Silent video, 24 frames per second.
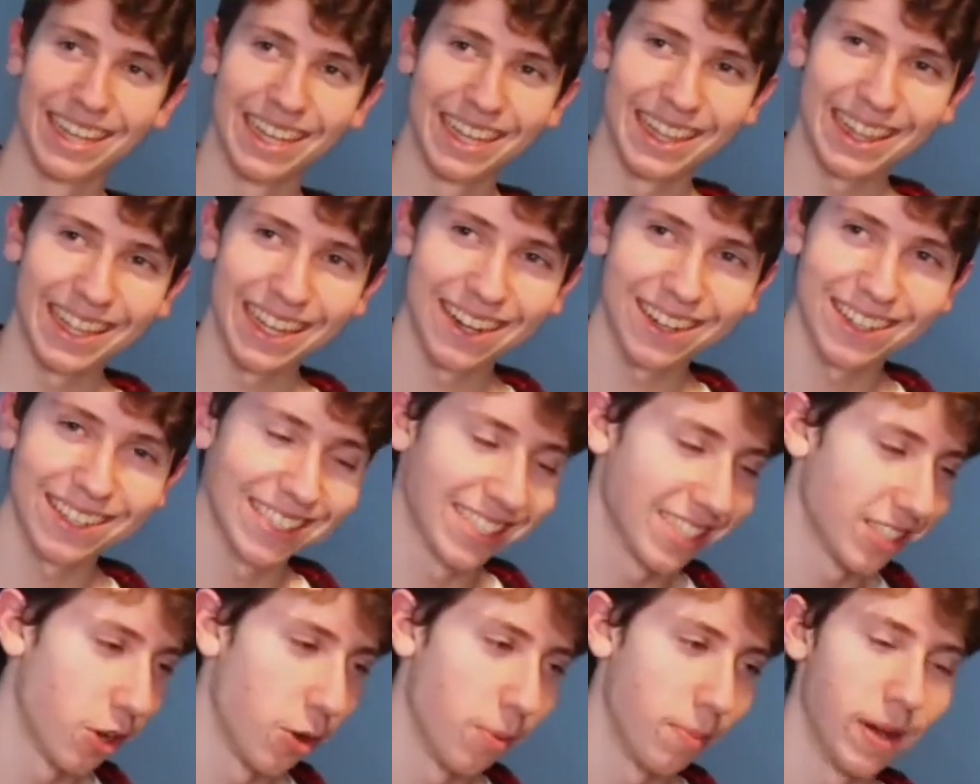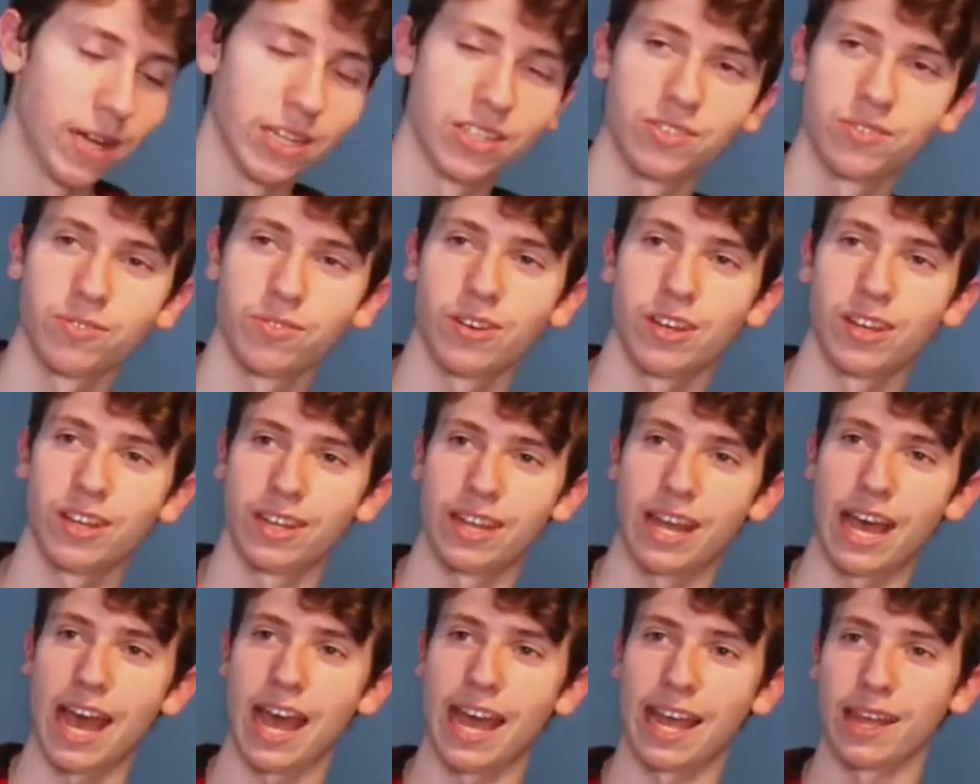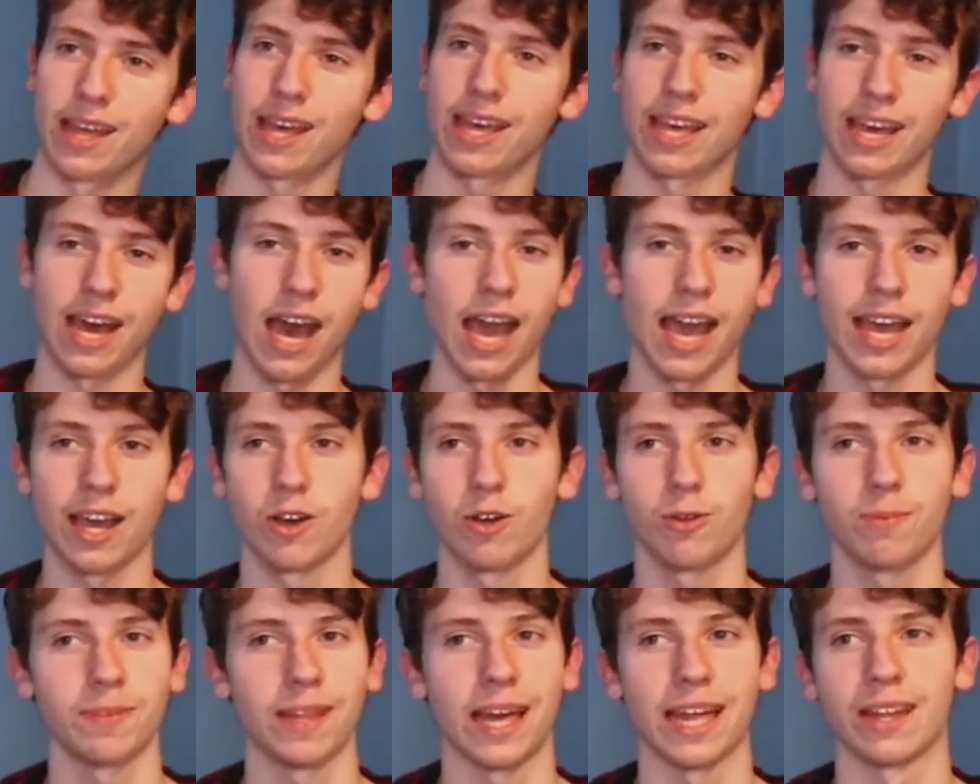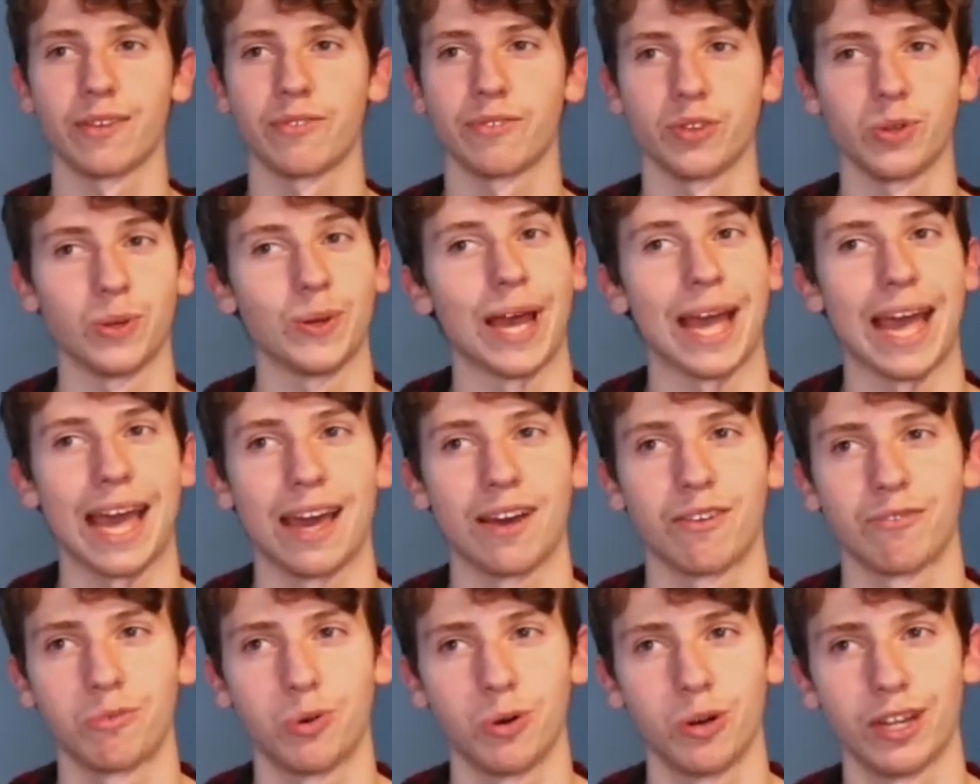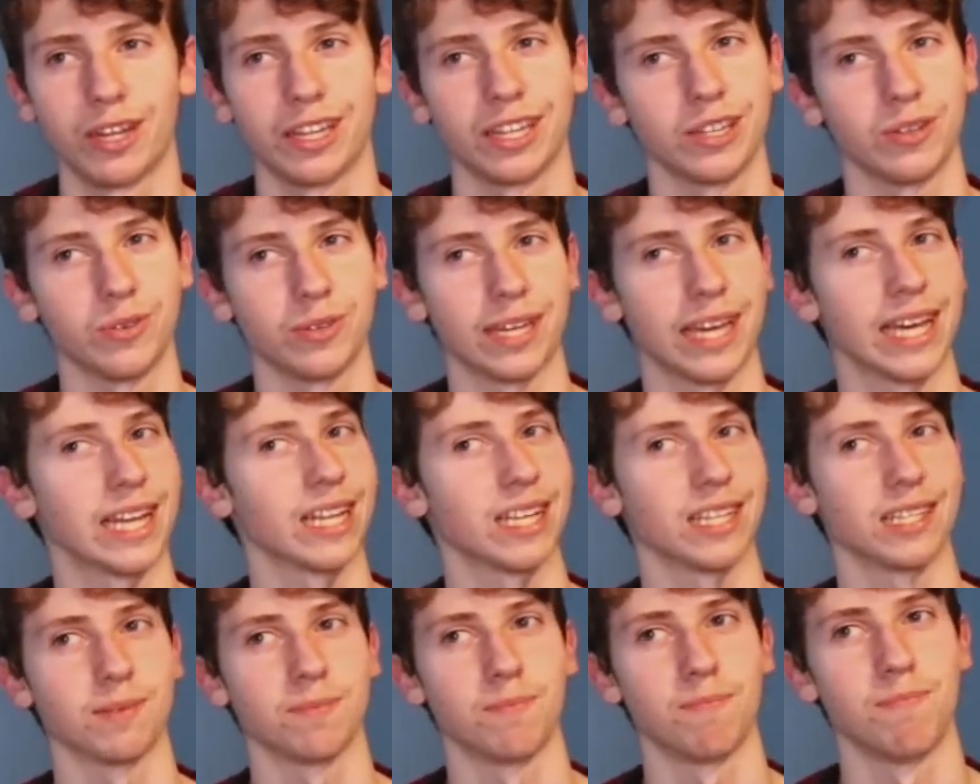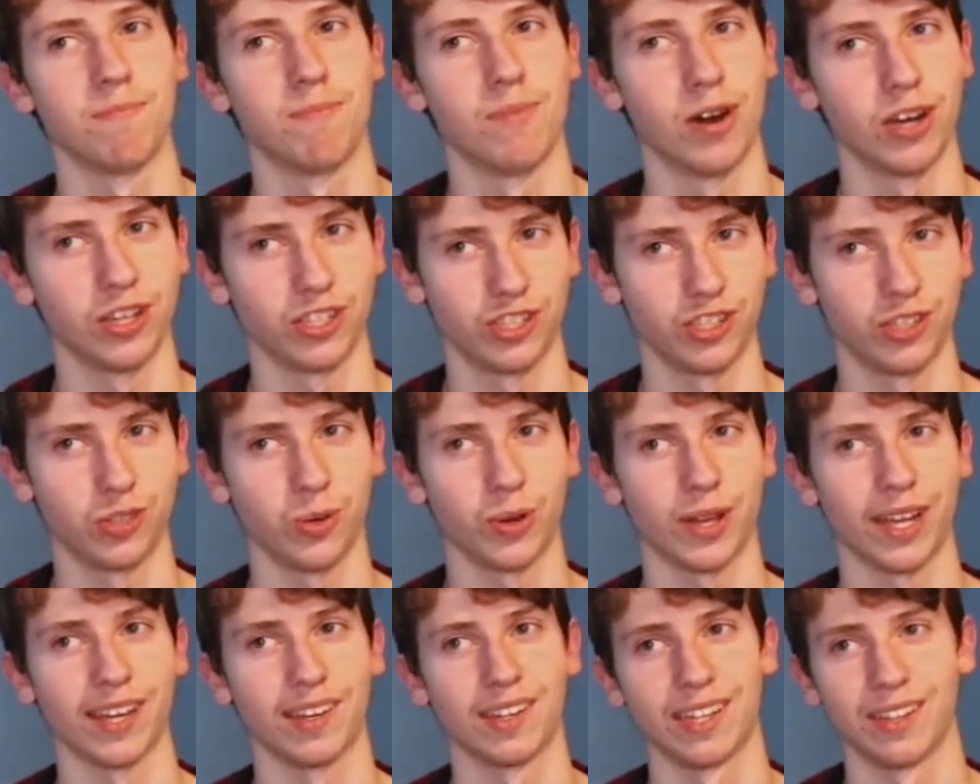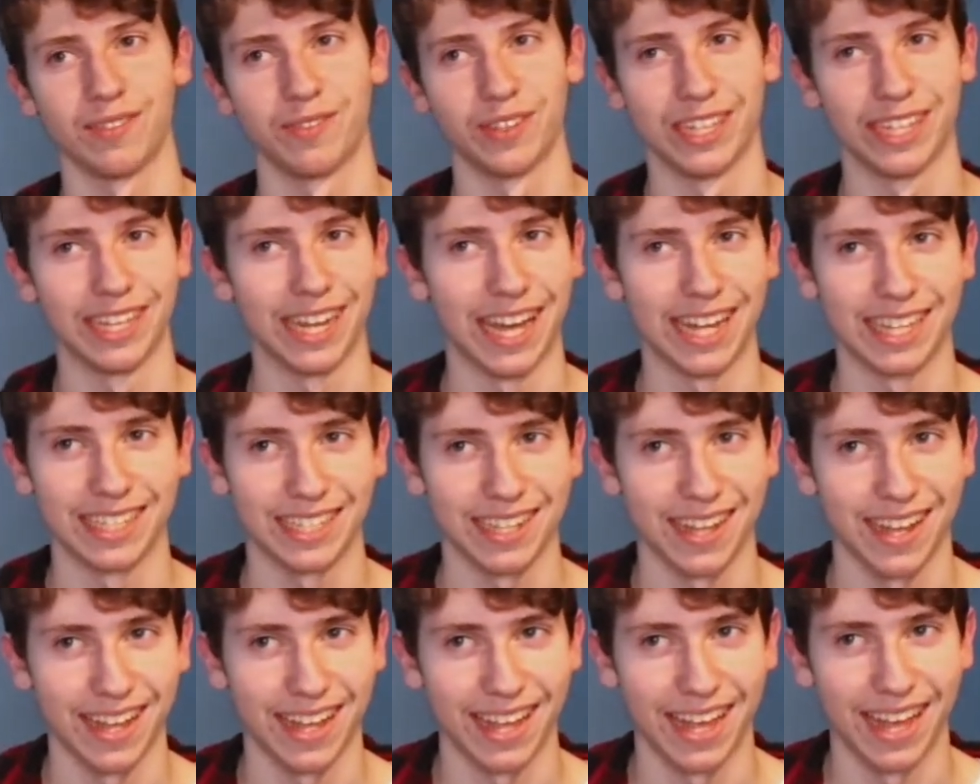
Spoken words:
They're so much fun. I hope that if you have one, you get as much joy out of it as I